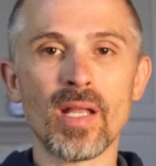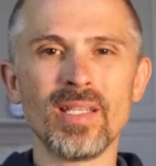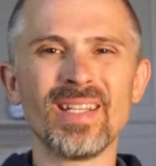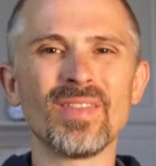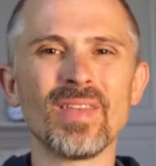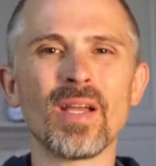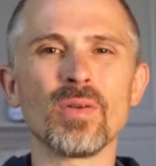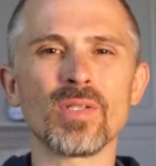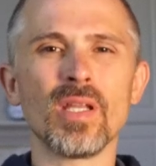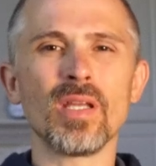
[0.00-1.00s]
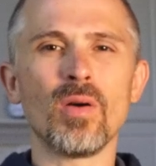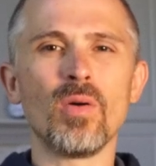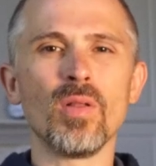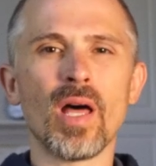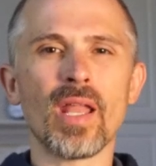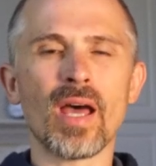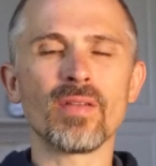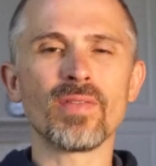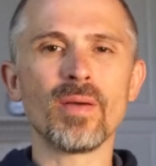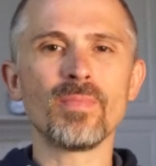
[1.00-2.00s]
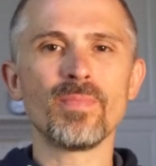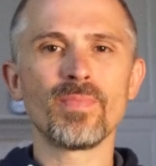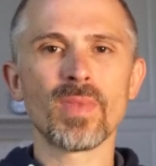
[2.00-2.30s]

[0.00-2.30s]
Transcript: I didn't think I was getting a whole lot out of them.